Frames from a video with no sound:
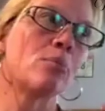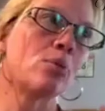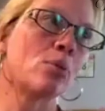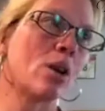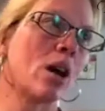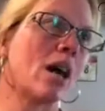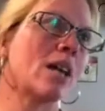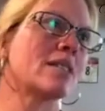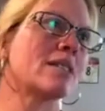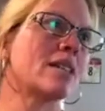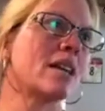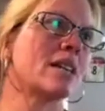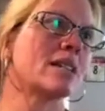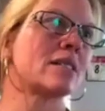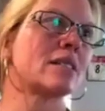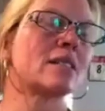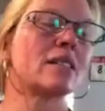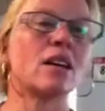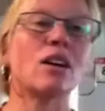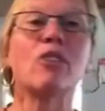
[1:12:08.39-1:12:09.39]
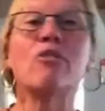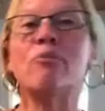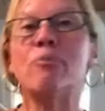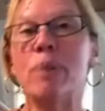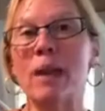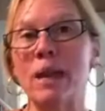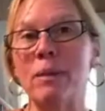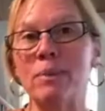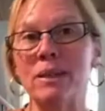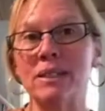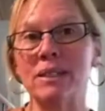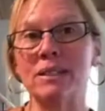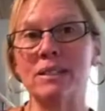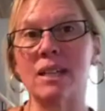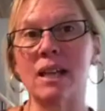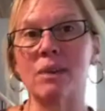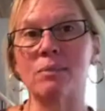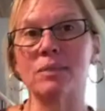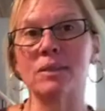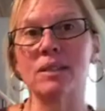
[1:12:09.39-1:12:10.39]
process of baby
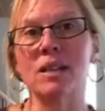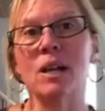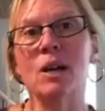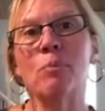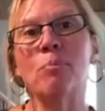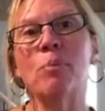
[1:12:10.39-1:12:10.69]
steps.